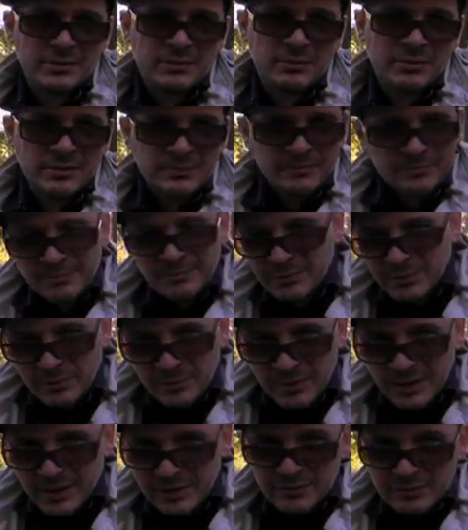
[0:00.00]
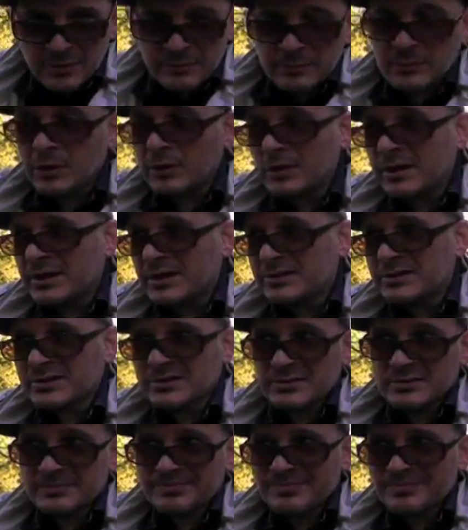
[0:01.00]
or things I'm known
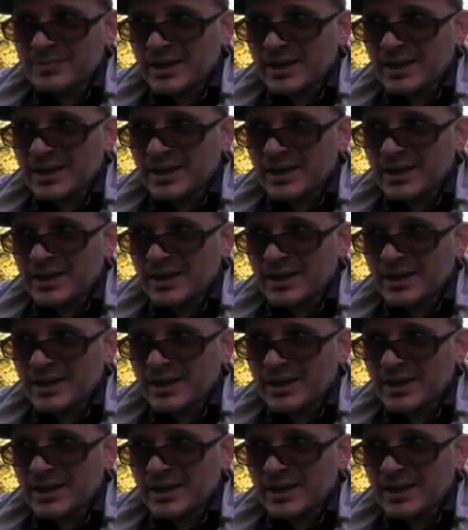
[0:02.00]
as,